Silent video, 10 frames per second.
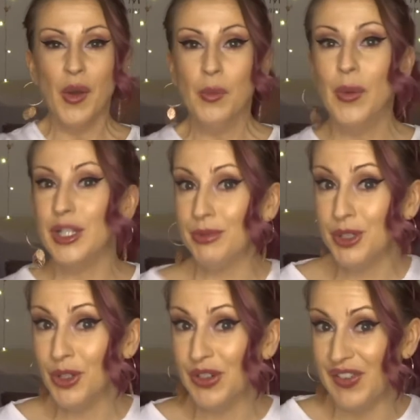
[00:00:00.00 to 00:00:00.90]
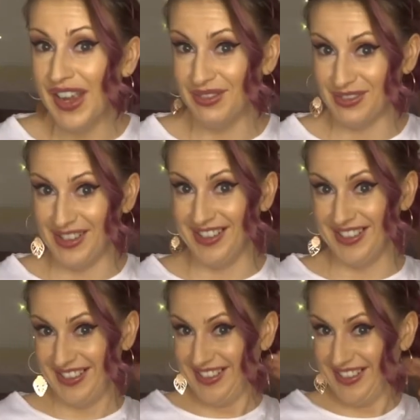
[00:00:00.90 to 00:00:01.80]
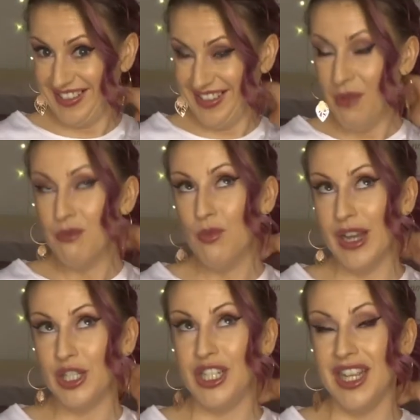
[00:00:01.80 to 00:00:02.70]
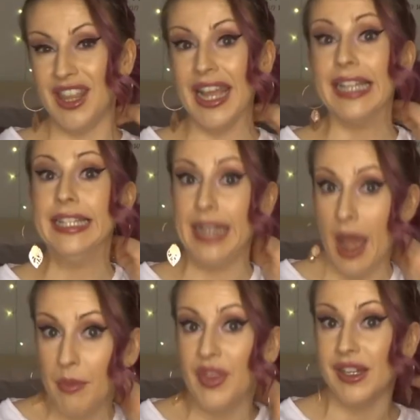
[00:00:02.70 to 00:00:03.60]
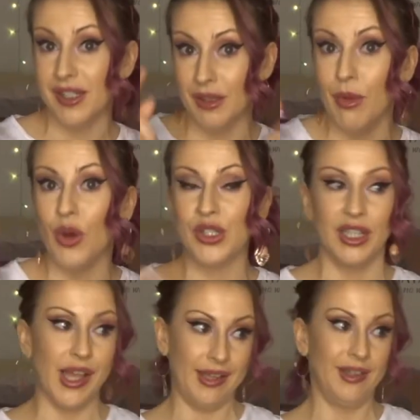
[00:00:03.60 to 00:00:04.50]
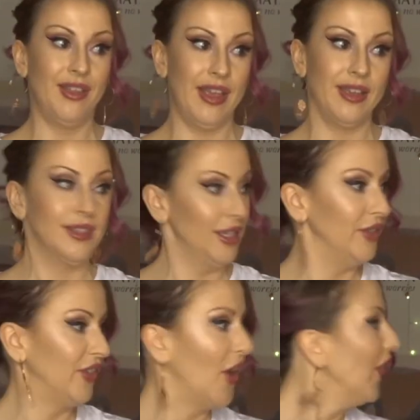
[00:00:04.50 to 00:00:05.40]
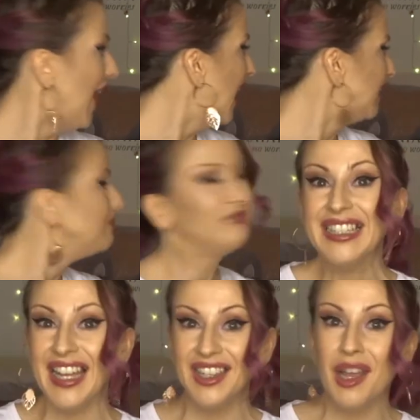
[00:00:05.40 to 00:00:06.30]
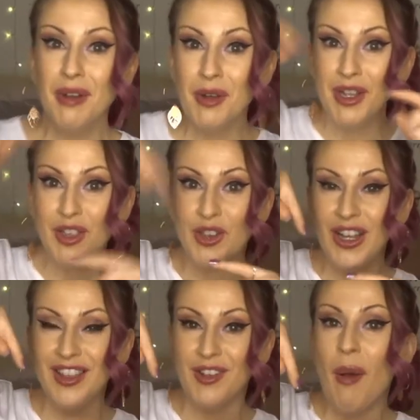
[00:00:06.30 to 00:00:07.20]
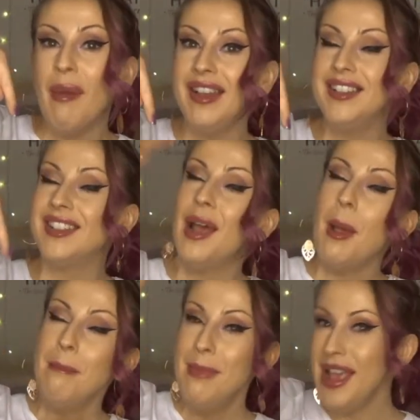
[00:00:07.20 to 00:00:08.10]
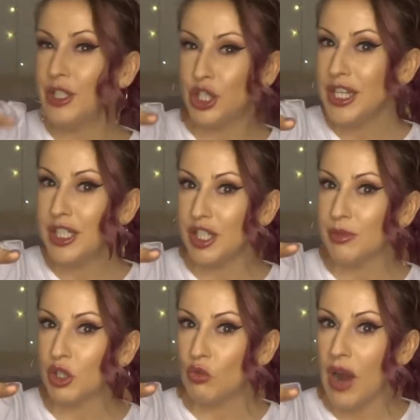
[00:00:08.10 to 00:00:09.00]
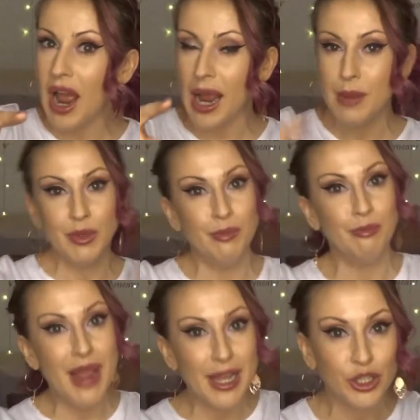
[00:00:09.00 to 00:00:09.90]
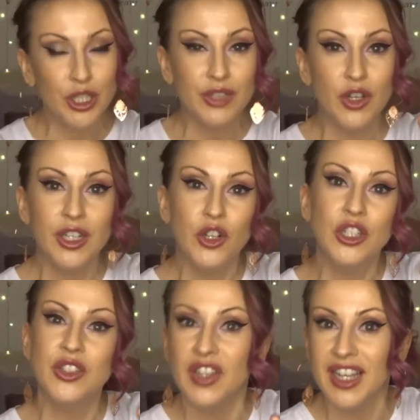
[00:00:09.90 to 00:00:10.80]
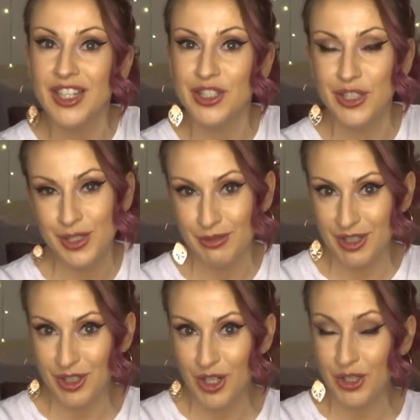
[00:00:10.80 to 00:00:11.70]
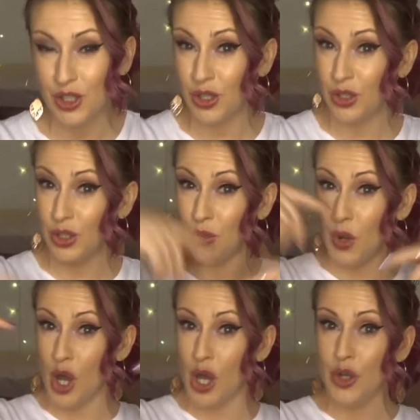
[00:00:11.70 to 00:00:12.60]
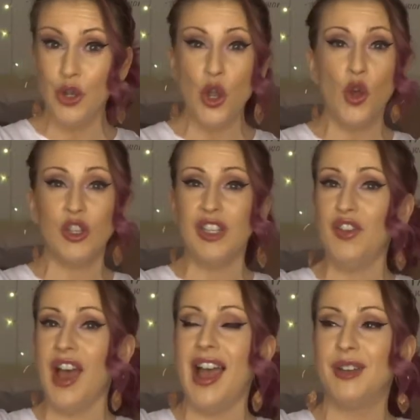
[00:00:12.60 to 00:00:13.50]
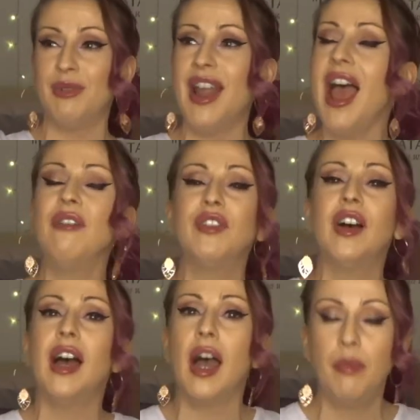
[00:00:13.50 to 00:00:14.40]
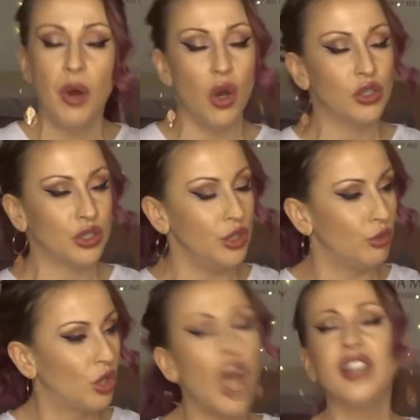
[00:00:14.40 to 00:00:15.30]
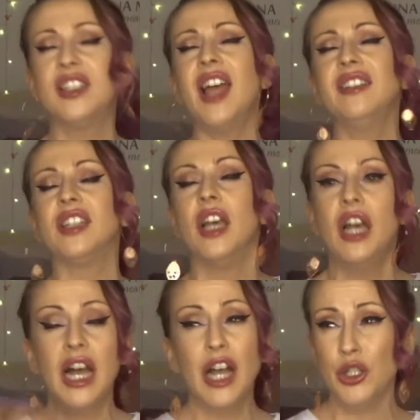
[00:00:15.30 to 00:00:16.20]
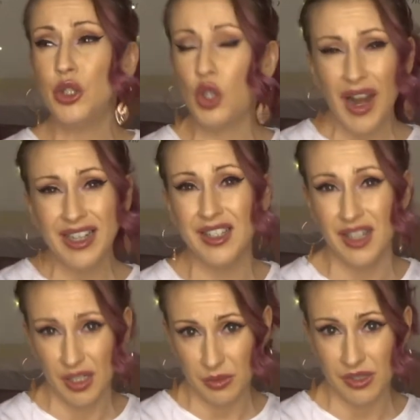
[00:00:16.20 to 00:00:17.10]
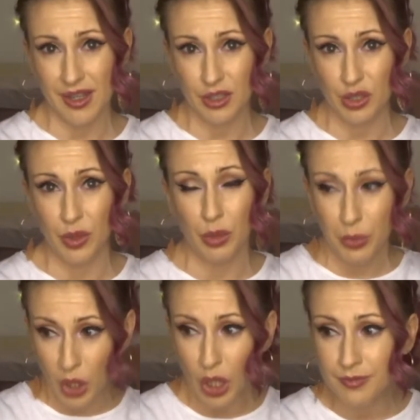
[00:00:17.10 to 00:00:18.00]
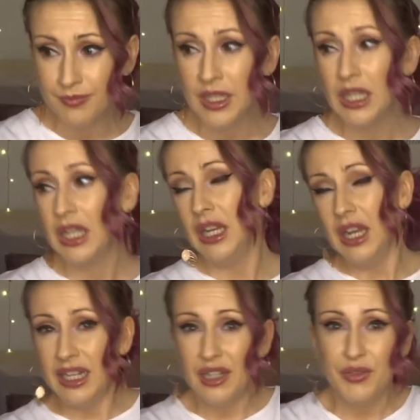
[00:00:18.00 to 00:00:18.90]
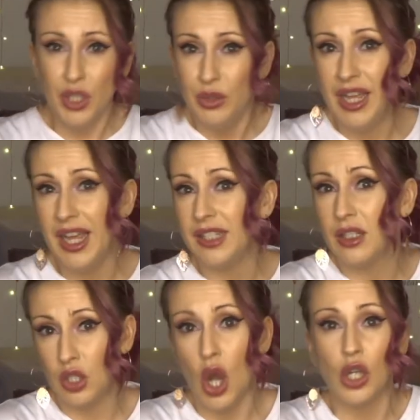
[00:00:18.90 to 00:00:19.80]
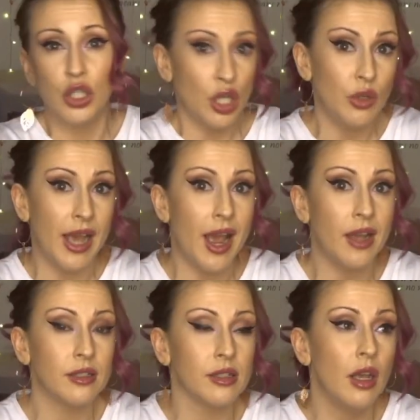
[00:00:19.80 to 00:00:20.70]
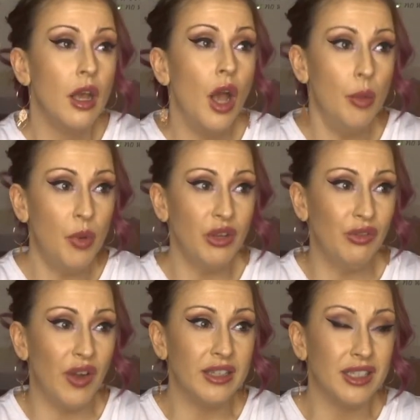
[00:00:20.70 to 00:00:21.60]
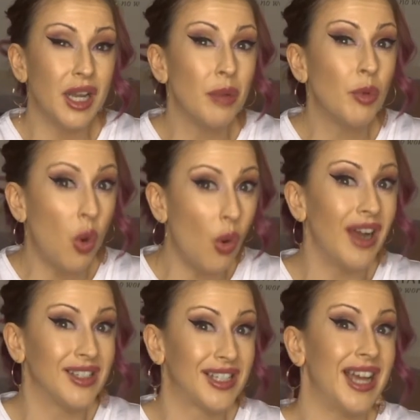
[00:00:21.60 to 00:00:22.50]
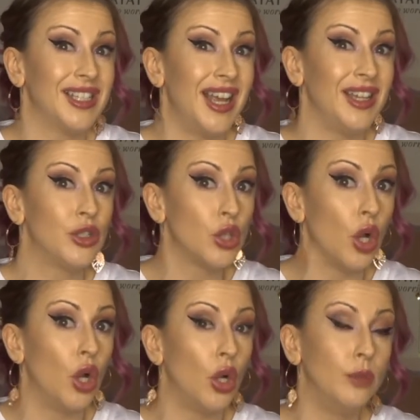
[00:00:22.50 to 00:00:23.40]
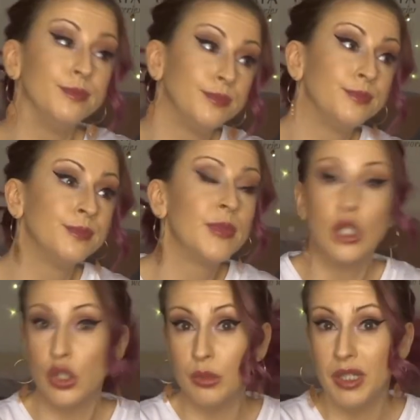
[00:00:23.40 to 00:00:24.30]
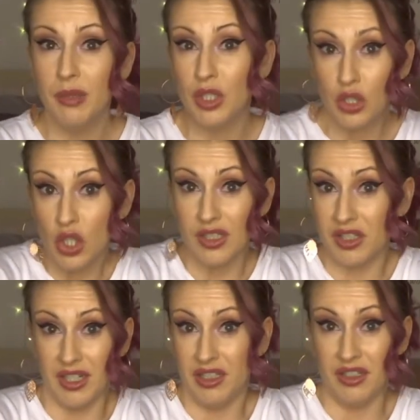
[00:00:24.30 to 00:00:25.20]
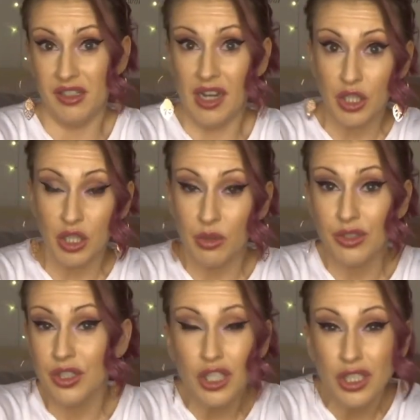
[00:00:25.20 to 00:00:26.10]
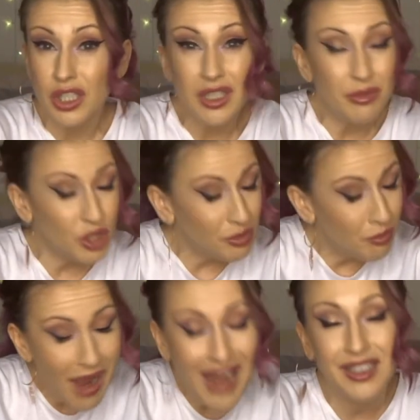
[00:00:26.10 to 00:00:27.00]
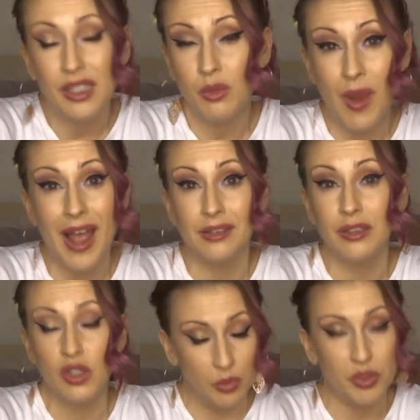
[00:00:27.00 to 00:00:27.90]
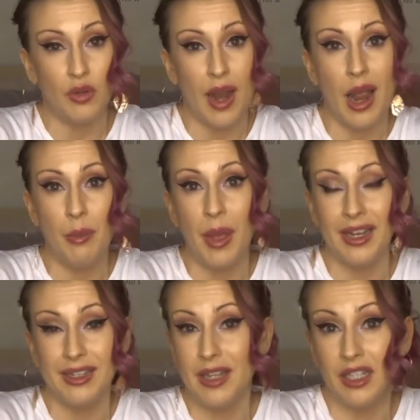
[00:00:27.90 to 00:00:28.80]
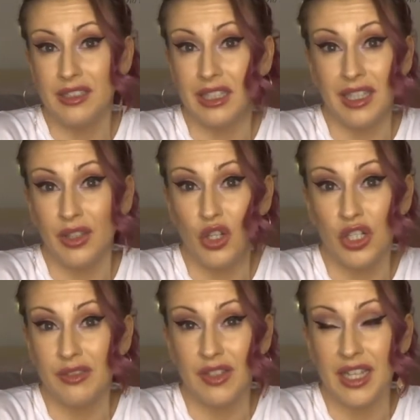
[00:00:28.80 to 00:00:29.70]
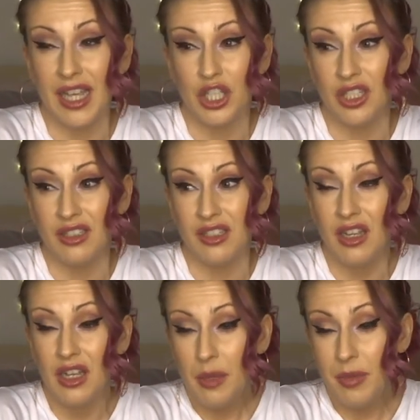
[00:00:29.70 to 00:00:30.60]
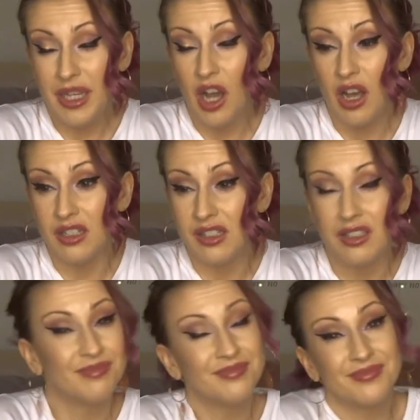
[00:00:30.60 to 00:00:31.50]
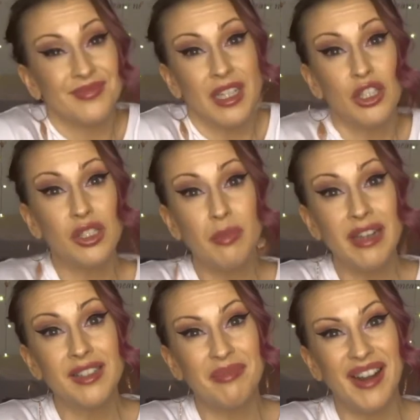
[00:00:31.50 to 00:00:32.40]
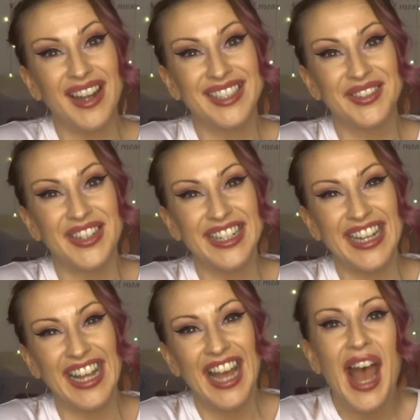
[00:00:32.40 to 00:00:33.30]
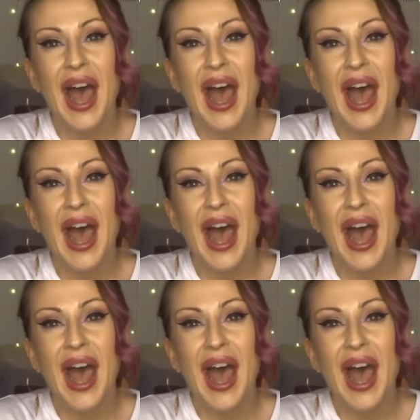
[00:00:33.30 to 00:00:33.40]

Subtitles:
Which was your favourite? And which do you think, yeah, that's the most Leila thing that you've got there? Yeah, let me know what you thought in the comments. Make sure you're subscribed. Make sure you've got your notifications switched on so that you are notified whenever I post new content. I do try and stick to a schedule, but I have two kids, a dog, two cats, a boyfriend, and I'm quite scatty. So sometimes I don't stick to the schedule. So you just might as well subscribe and click the notifications, because it just might surprise you one day.